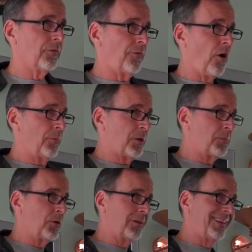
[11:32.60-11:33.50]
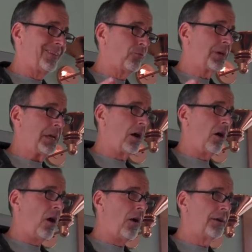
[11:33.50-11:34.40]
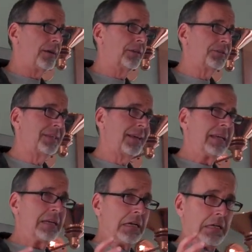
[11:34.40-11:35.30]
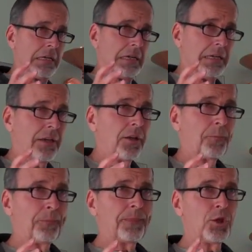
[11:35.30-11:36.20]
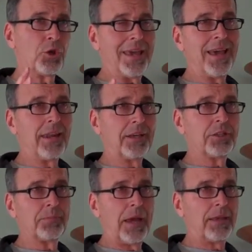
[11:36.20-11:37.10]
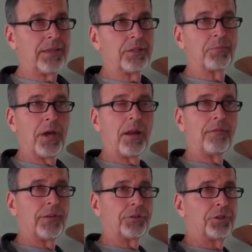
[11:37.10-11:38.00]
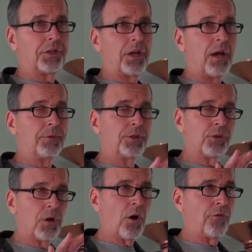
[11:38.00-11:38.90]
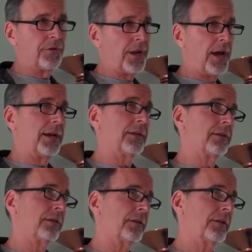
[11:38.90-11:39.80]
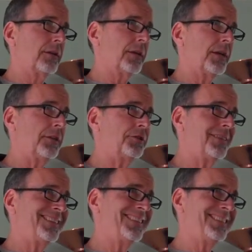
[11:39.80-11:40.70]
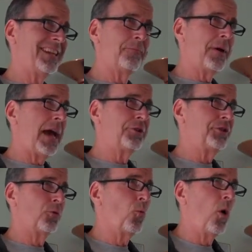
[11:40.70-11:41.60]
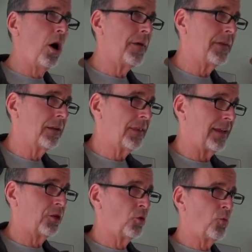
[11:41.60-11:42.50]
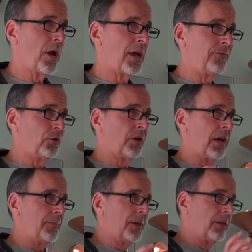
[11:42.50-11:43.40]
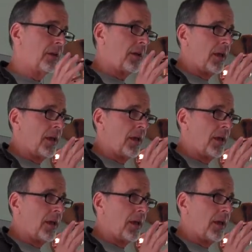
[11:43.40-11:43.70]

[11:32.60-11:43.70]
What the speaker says: farm community that we are is that you can't expect these benefits to come to you overnight. This isn't a magic wand that you wave. You come in